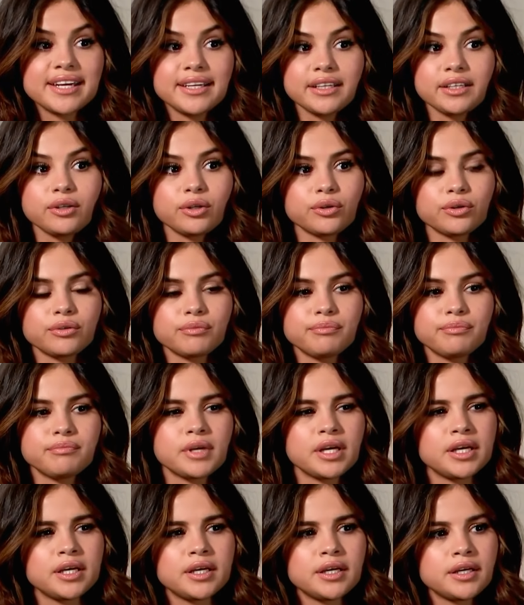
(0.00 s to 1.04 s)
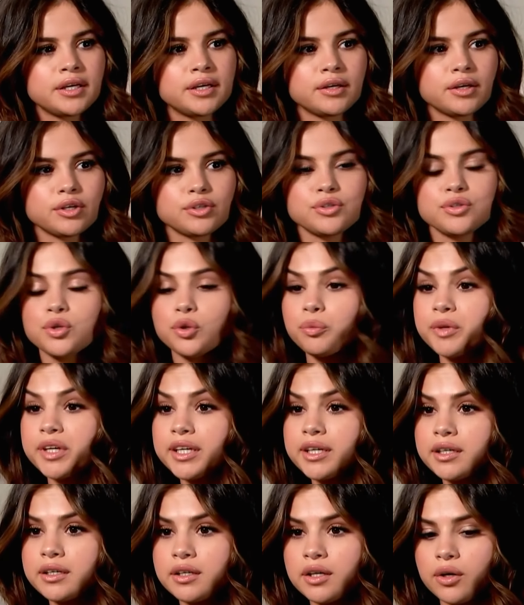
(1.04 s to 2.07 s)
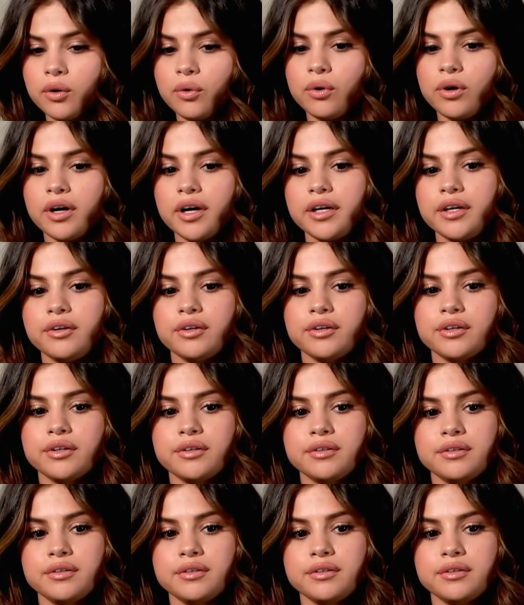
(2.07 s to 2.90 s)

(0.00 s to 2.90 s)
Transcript: all women and that she was just straight up wrong.